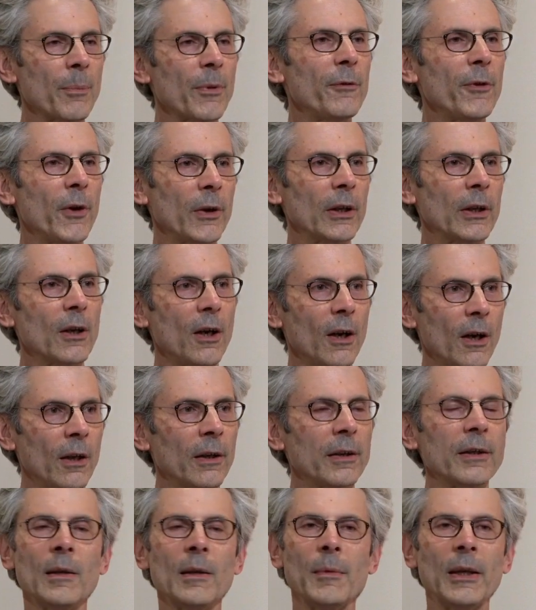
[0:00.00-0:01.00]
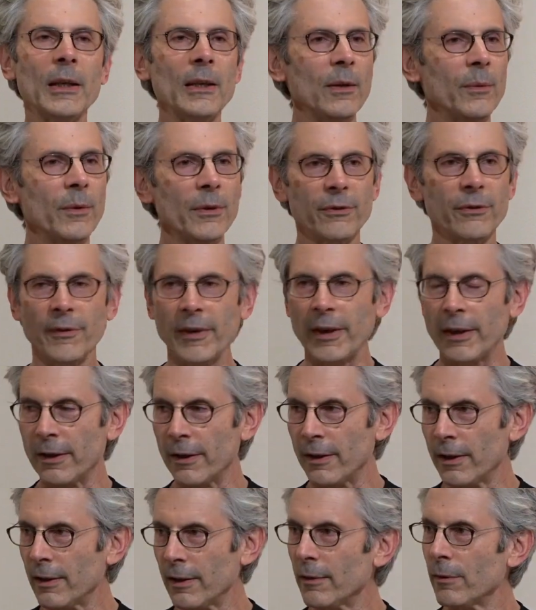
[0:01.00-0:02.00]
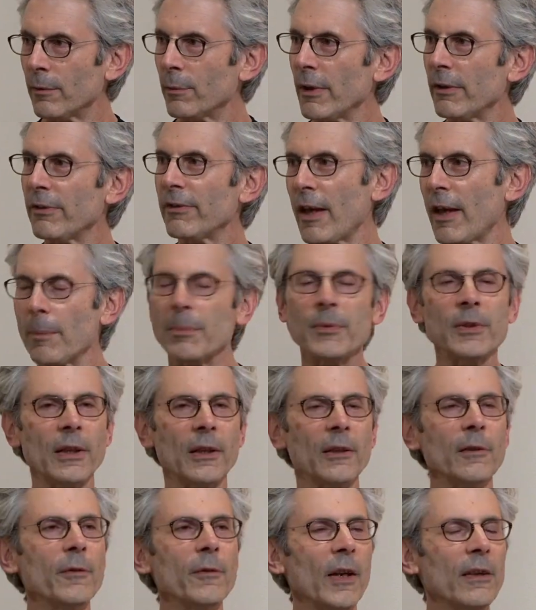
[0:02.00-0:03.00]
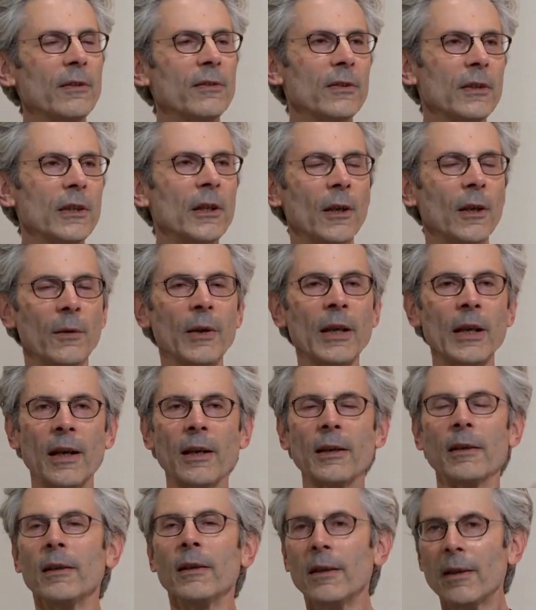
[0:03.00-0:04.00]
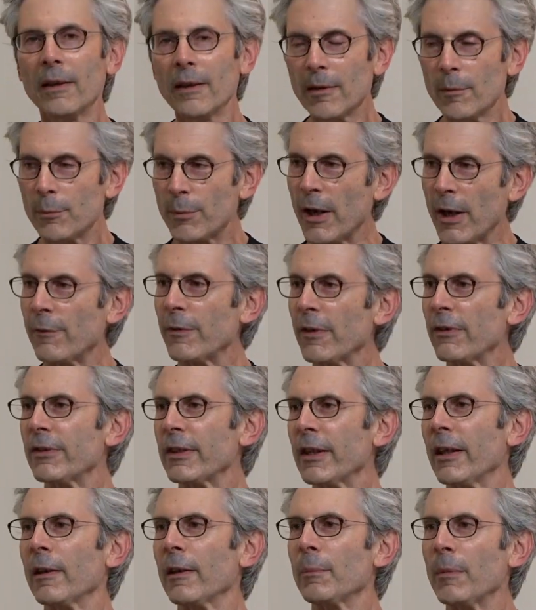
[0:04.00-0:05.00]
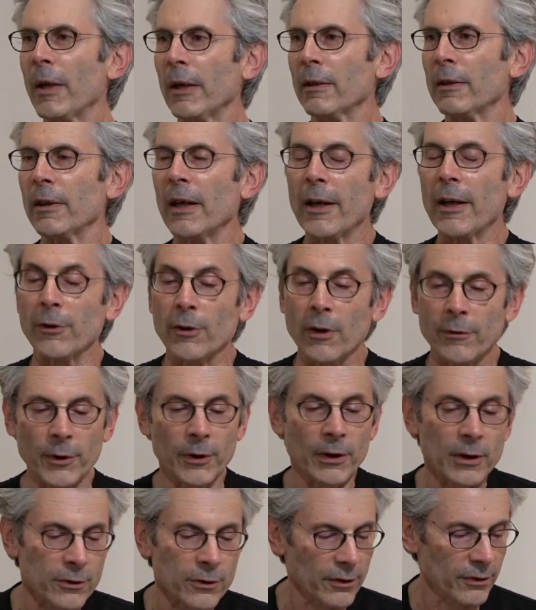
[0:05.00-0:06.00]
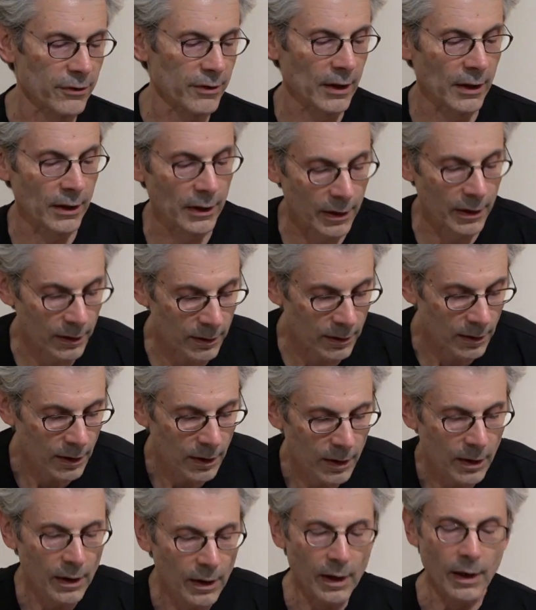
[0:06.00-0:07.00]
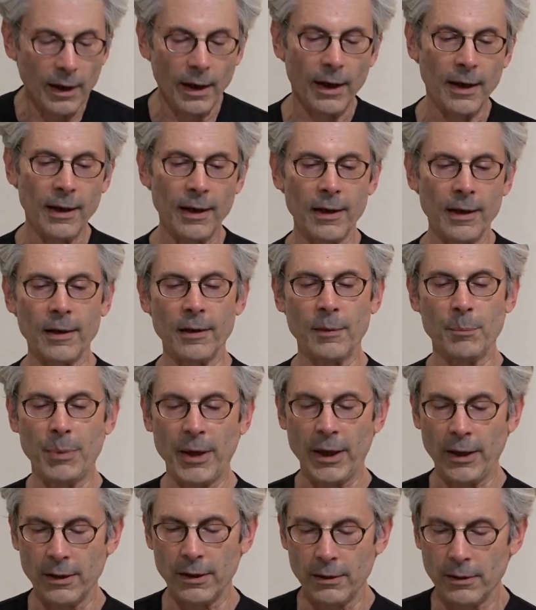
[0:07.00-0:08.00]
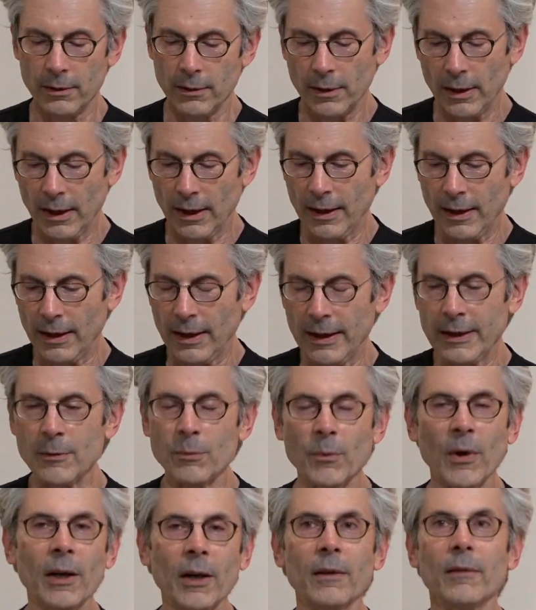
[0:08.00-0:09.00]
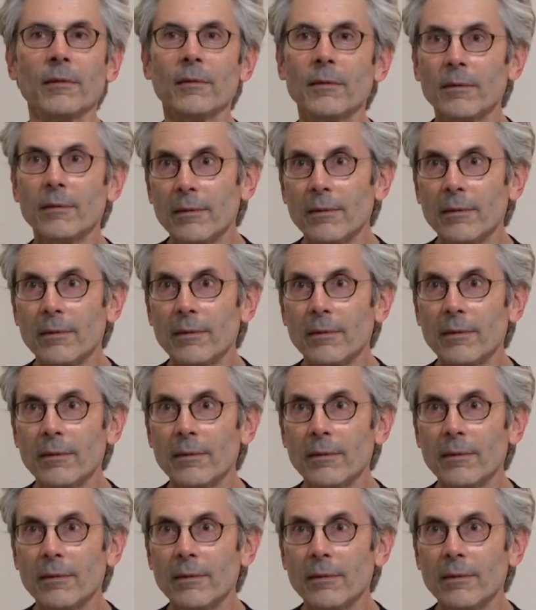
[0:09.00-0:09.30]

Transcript: up the phone and called him, and he was very receptive. I, you know, and I prefaced it, by, you know, I don't know if you're interested, and uh, but uh, I didn't want